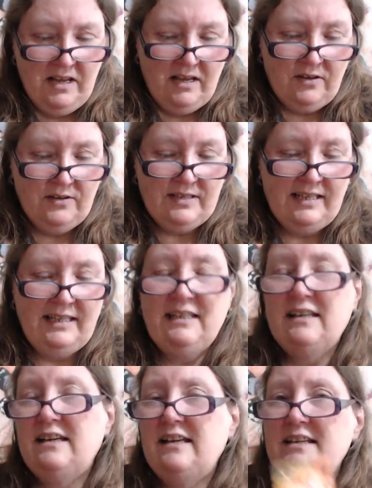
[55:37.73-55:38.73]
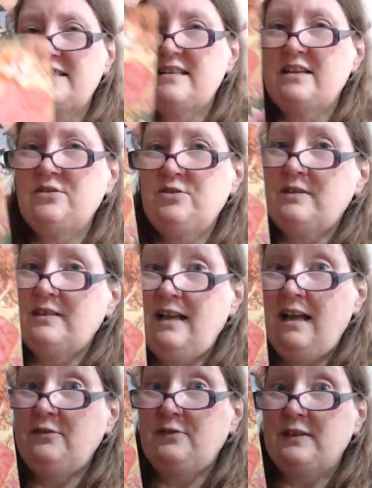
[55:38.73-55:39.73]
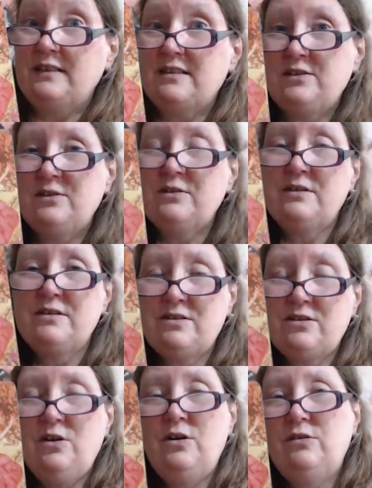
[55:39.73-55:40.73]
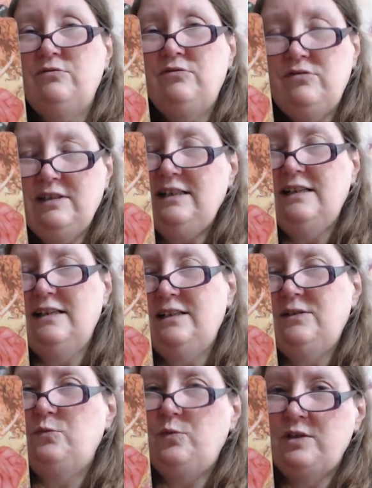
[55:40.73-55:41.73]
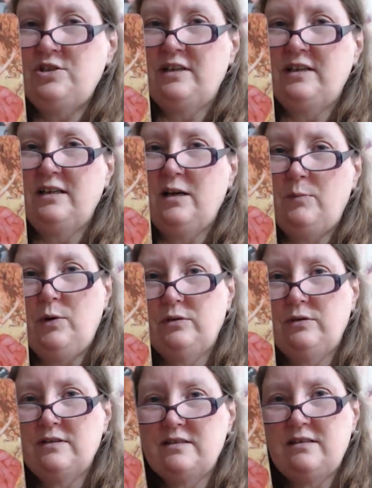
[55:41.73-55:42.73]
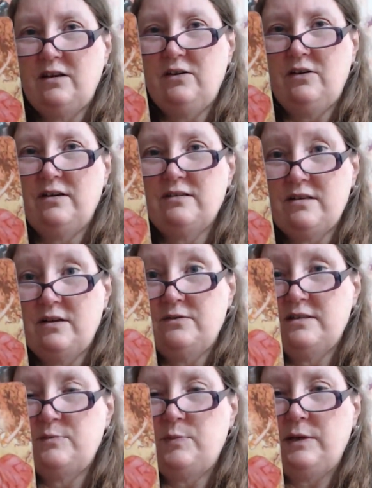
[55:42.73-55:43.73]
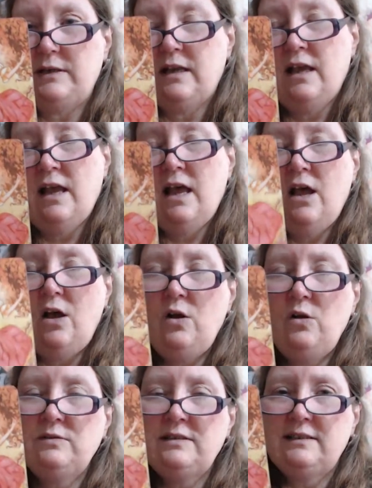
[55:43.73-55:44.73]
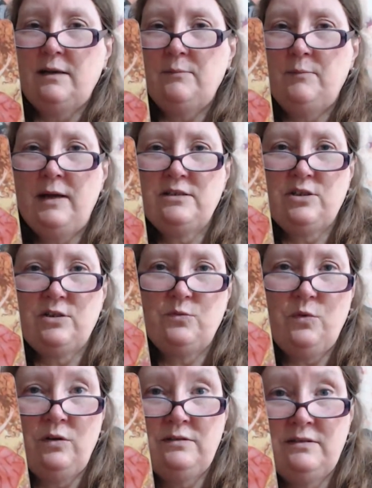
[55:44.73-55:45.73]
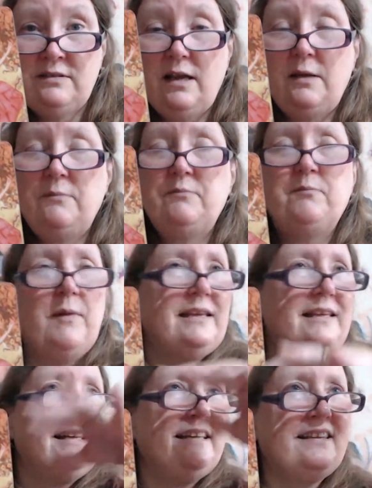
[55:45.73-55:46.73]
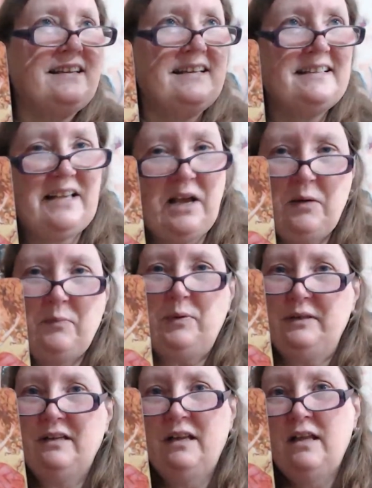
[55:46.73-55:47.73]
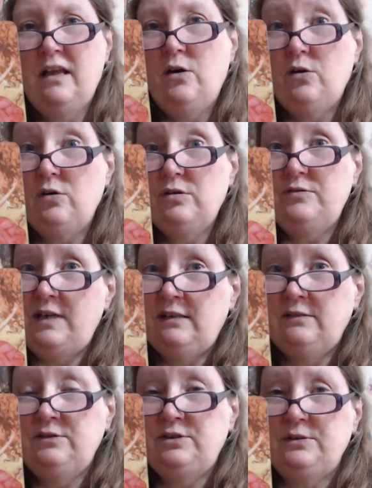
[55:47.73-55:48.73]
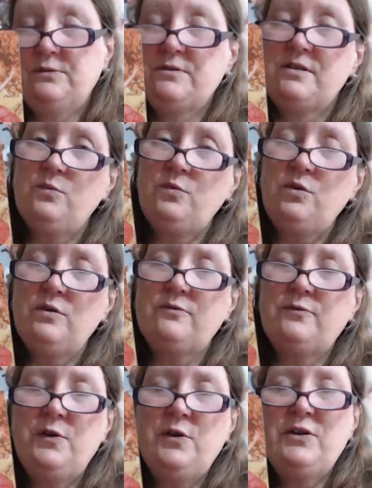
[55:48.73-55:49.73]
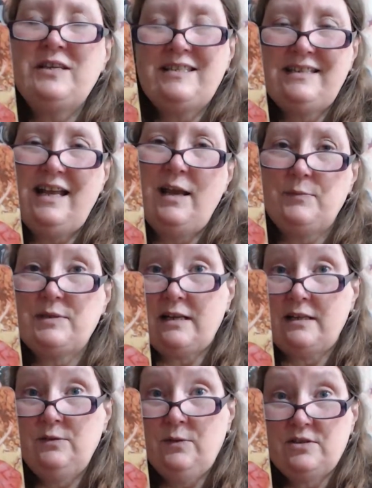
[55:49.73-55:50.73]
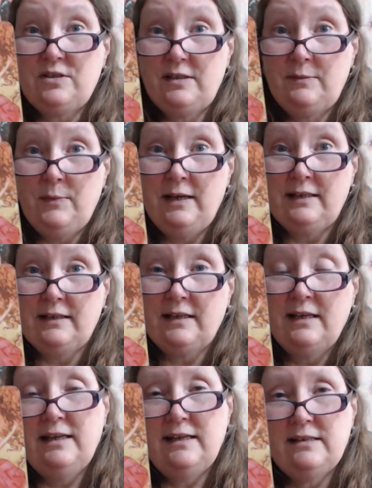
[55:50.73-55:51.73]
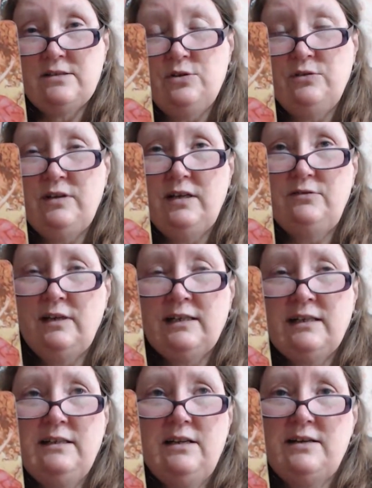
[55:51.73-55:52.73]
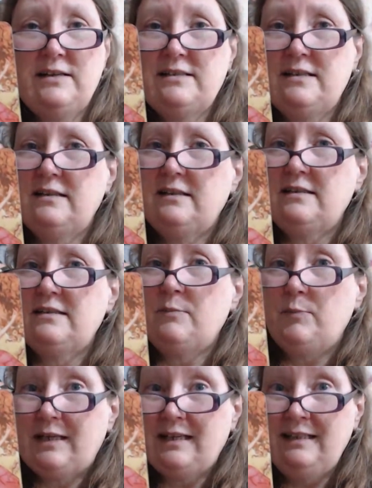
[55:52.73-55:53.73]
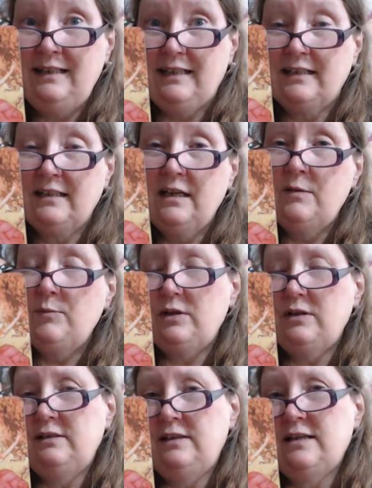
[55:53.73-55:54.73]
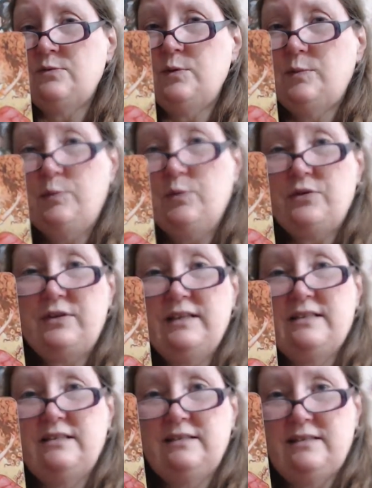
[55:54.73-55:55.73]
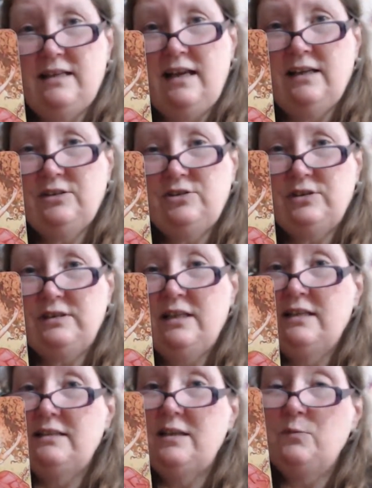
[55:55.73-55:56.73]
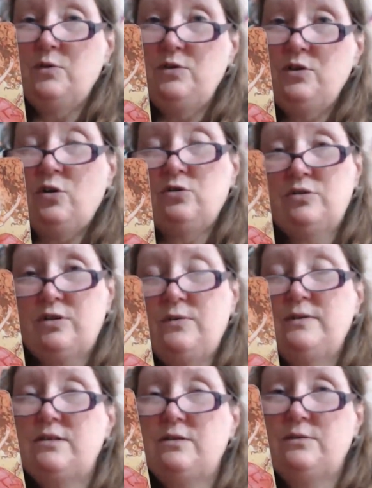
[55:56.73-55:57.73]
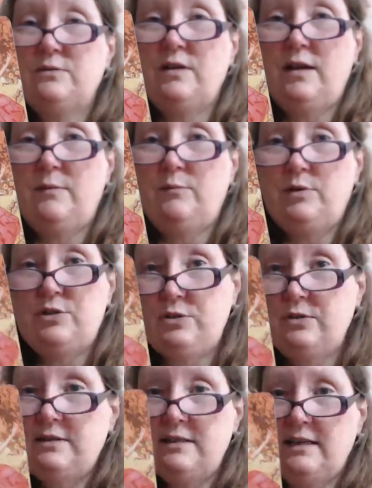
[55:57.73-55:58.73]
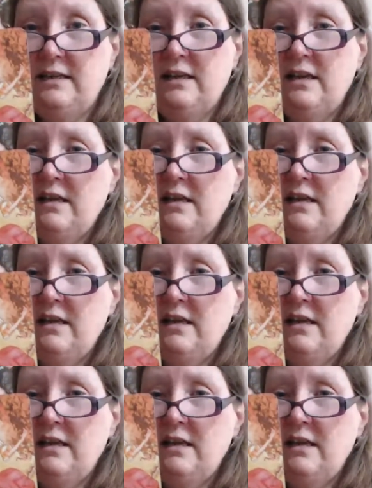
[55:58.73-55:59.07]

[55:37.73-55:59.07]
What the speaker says: Because here it says you can have it. You can start really wishing upon a star, so to speak, holding that magic wand and making things happen all around you. So what first steps can you actually make? It's all right, recognize that there's a beginning, but unless we put things into action, then we're not going to produce it.